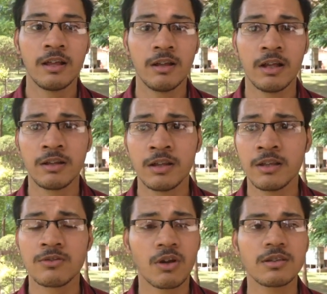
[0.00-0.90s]
and
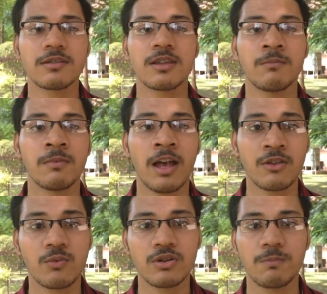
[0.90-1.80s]
is not the same
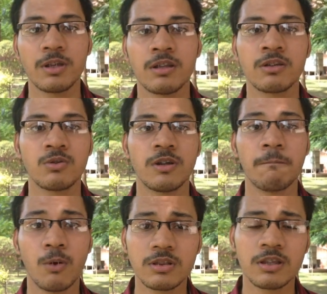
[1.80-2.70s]
as 1 rupee in today,
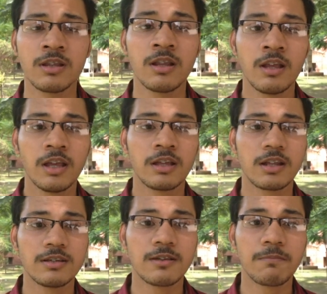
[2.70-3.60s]
both in
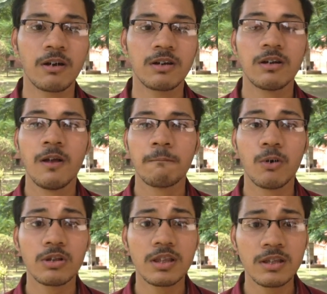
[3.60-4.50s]
increasing power,
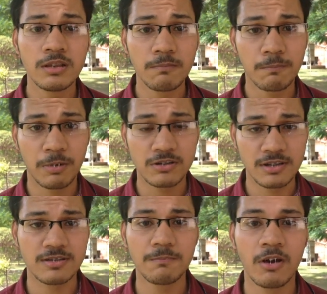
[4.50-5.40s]
both in
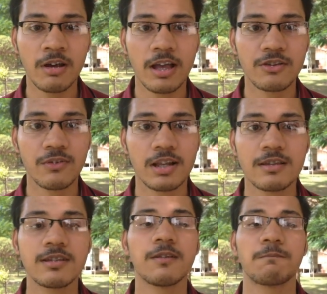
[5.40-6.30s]
purchasing power as well
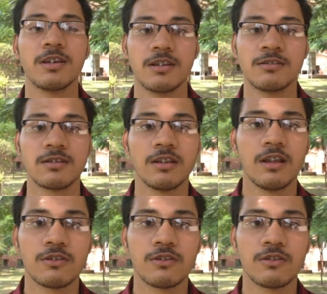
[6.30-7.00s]
as in appearance.